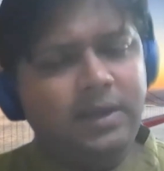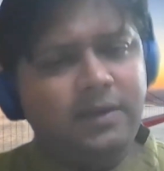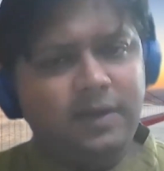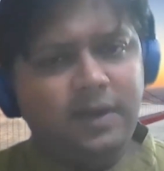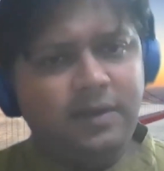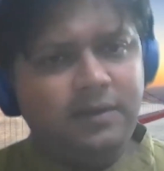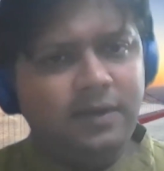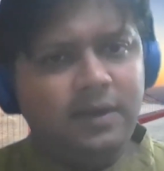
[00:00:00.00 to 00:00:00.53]

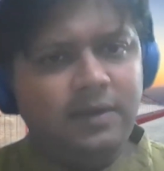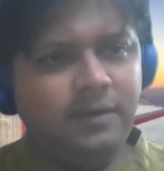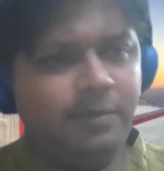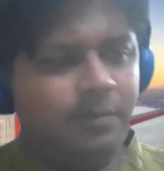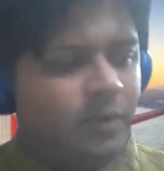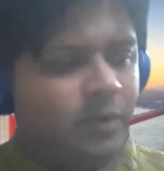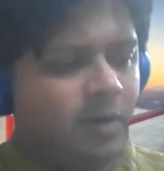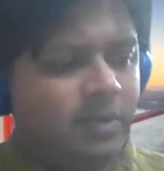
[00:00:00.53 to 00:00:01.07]
it's
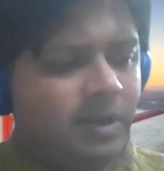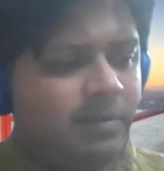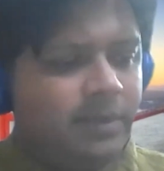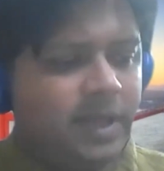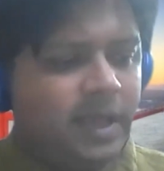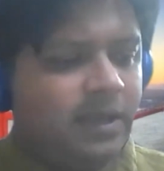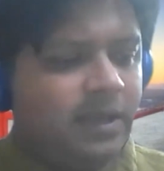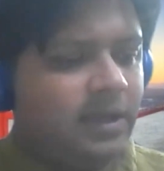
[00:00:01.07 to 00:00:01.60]
a
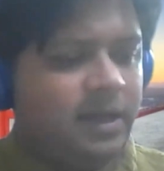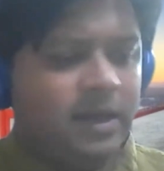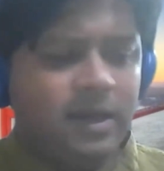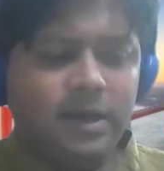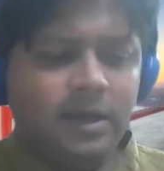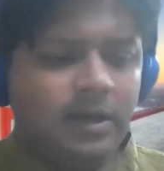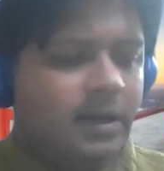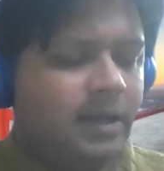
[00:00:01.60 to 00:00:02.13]
problem, like
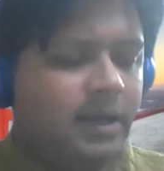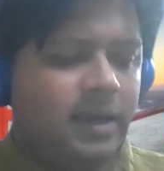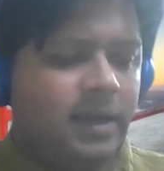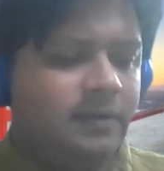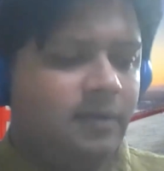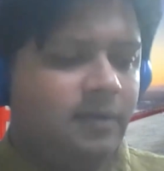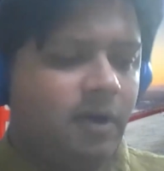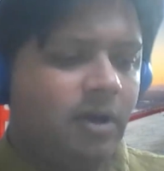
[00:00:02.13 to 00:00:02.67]

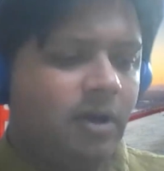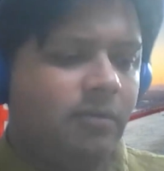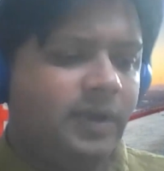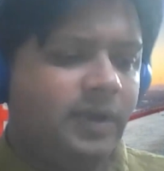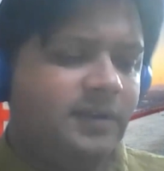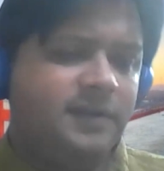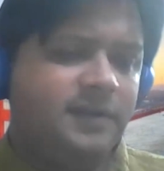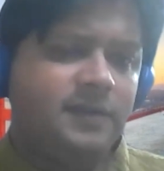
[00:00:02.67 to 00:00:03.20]
it's
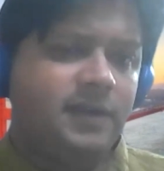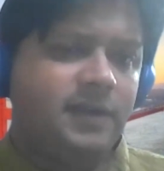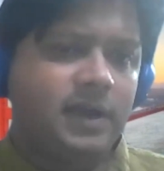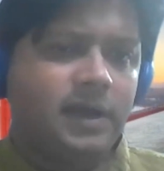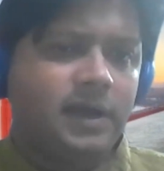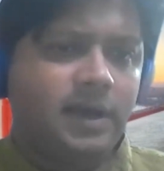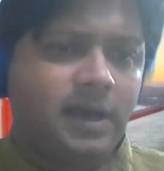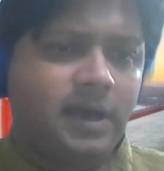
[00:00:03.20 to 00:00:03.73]
always
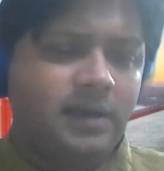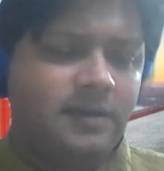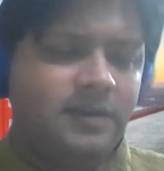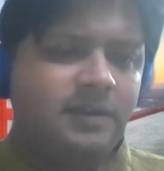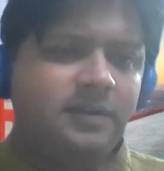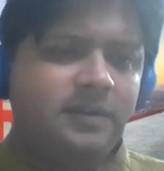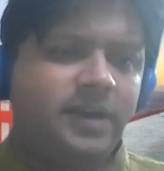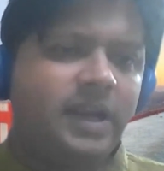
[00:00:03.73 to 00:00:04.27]

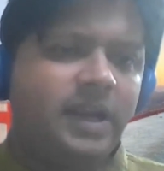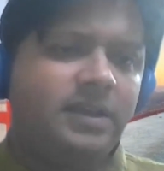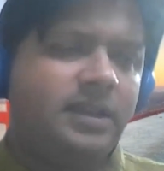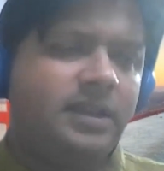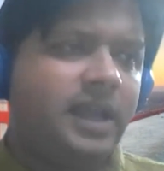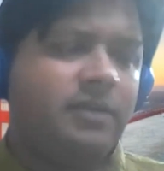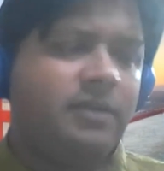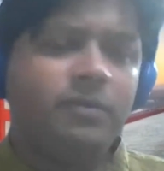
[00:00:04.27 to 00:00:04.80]
it's a threat
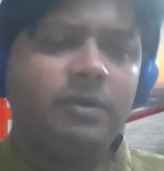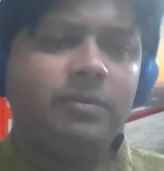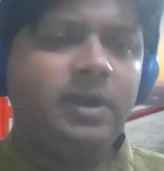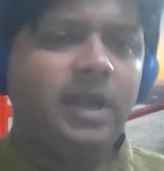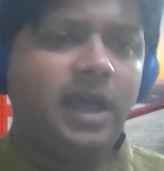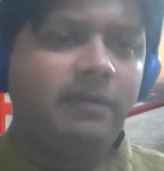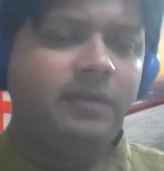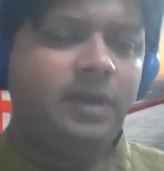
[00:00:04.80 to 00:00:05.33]
that we
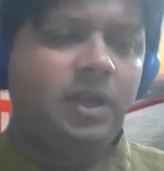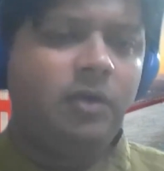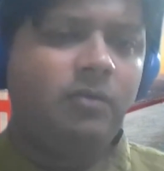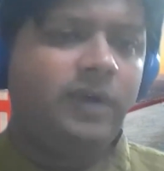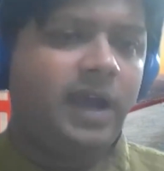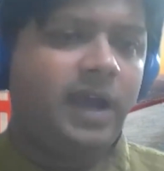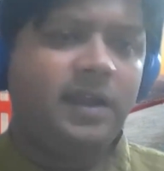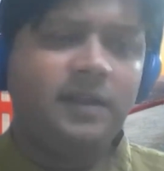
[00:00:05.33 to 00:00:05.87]
will have a
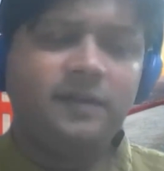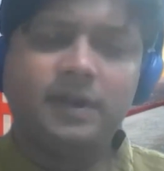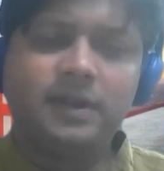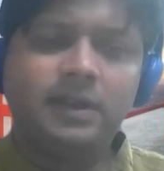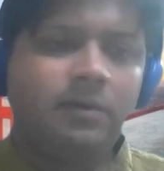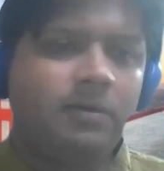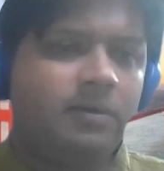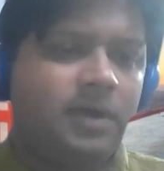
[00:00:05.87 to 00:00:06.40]
new virus
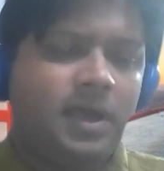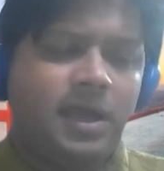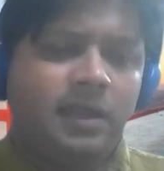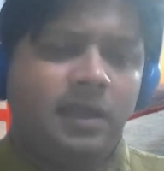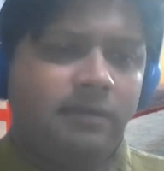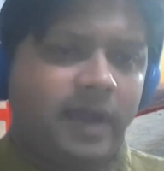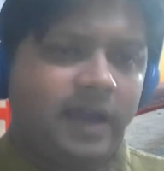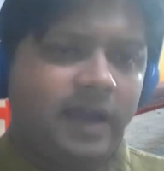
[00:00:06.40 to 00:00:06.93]
and the
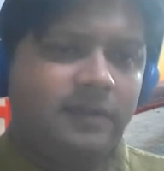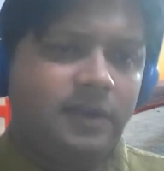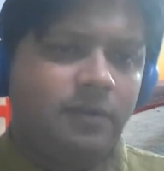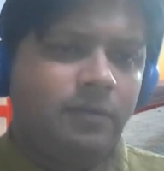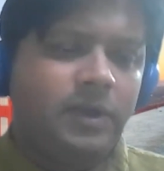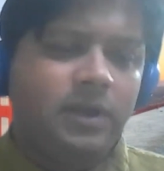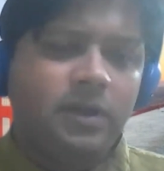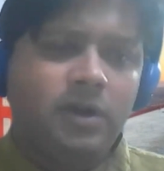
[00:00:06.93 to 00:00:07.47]

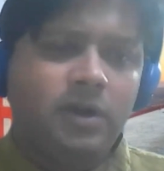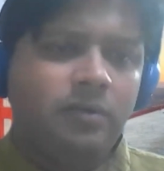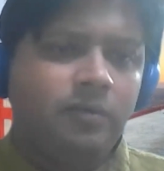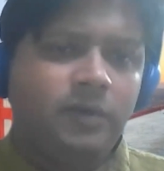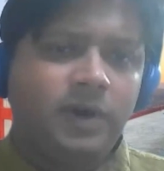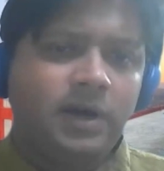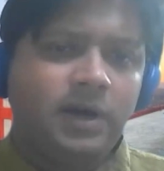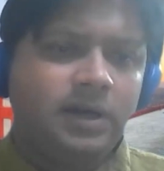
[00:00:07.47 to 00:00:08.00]
vaccine will not
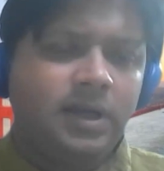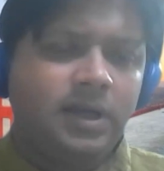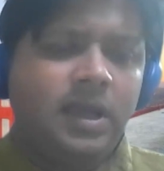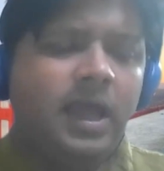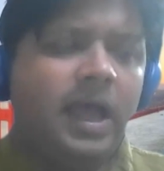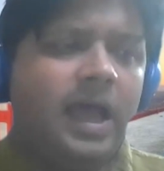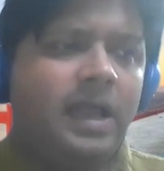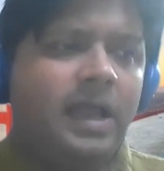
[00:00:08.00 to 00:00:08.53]
work.
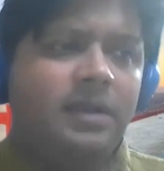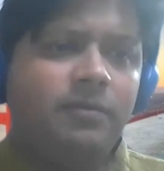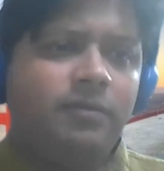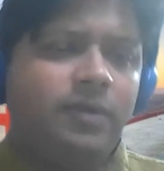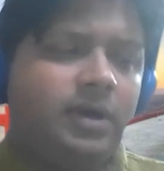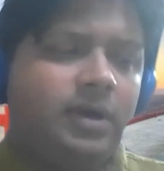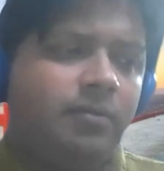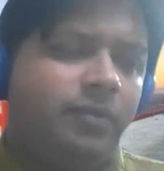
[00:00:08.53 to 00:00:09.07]
and
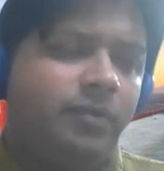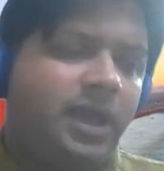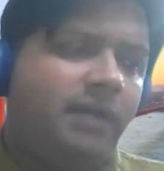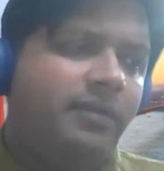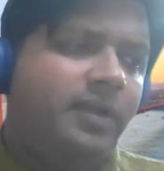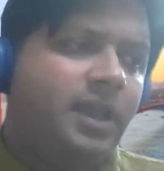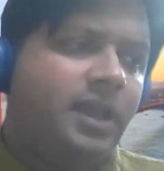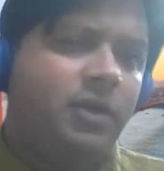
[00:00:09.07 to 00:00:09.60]
we
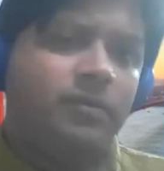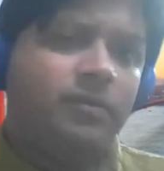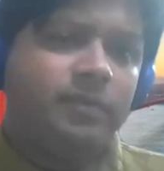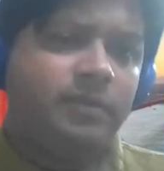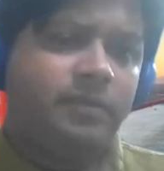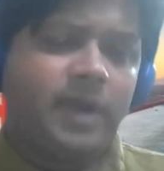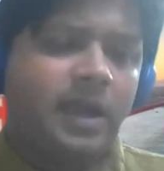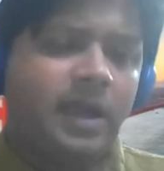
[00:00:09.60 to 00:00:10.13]
have a new,
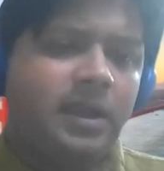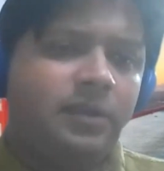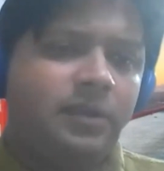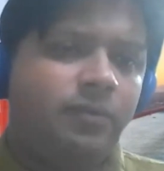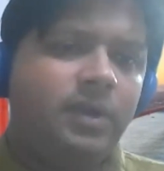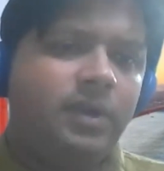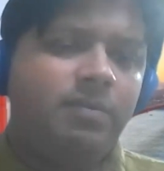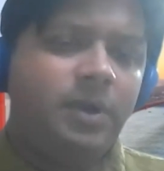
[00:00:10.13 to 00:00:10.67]
and
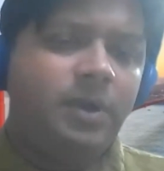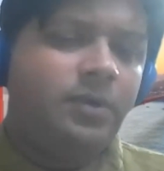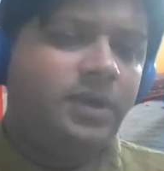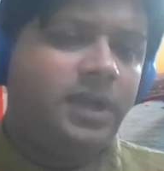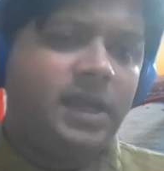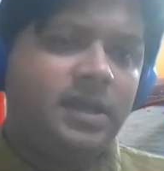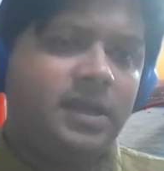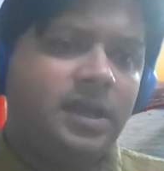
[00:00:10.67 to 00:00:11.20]
it will
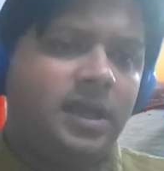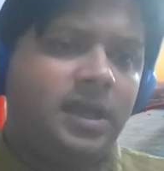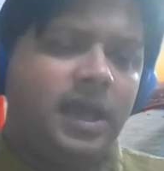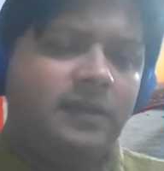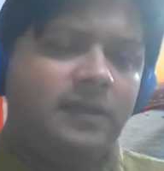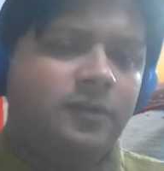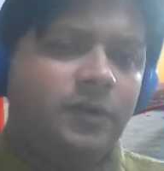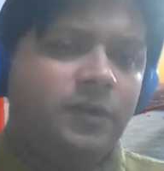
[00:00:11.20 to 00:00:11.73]
mutate,
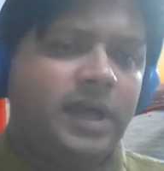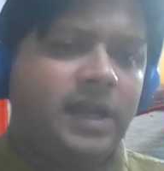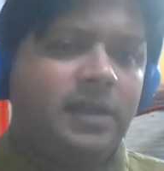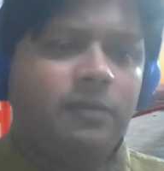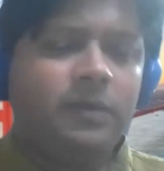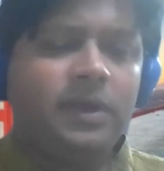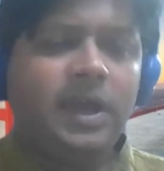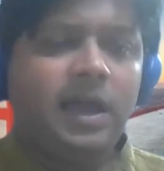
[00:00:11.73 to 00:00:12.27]
so
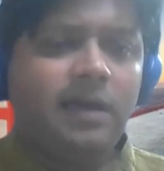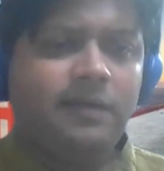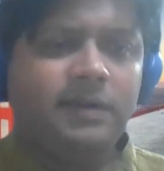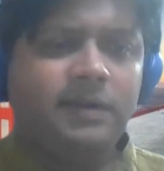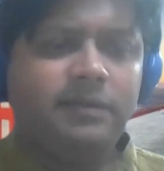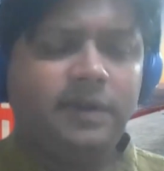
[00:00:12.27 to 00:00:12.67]
that we have